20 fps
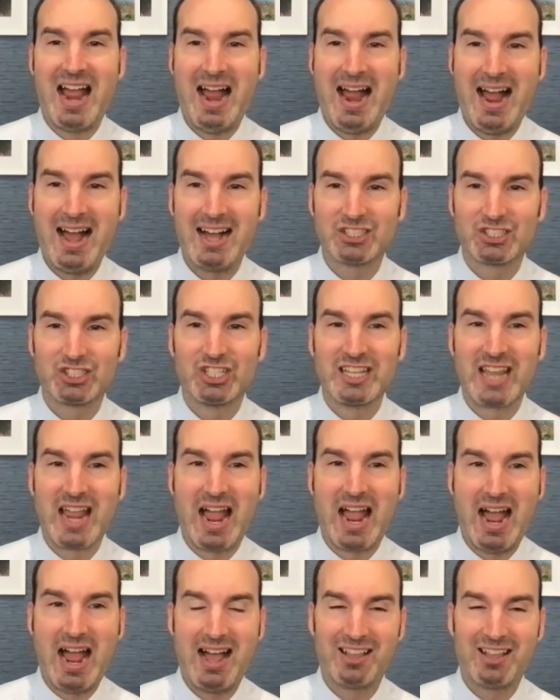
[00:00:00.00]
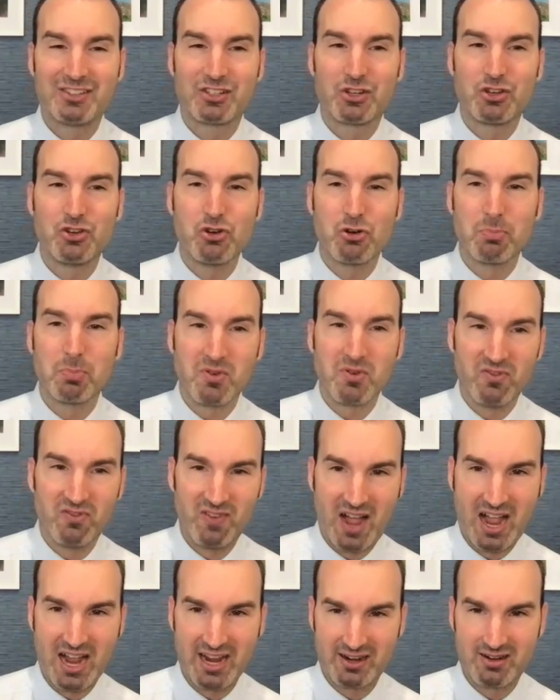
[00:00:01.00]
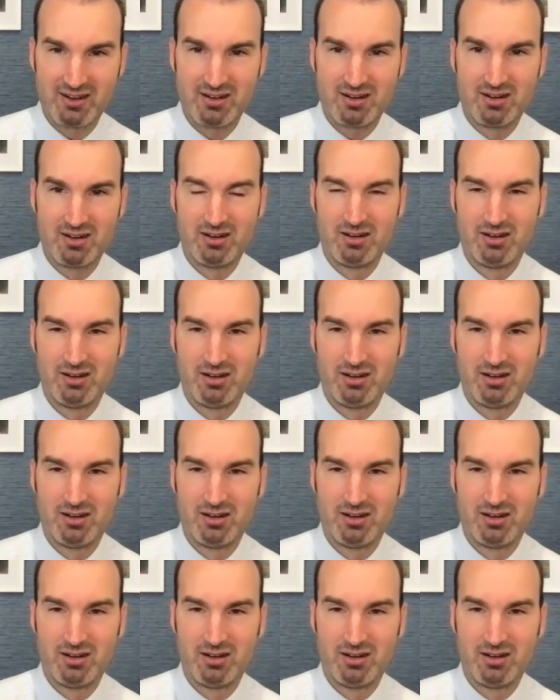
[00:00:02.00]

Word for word: actually ask your provider.